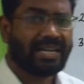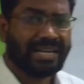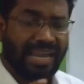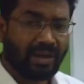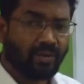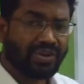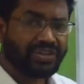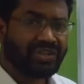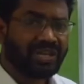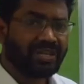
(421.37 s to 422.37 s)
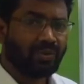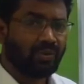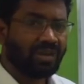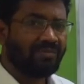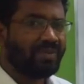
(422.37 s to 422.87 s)
tag question
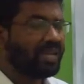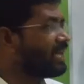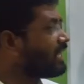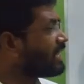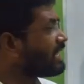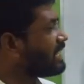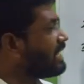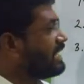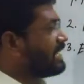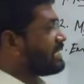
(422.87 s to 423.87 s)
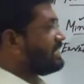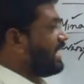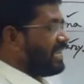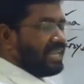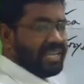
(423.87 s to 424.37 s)
will be they.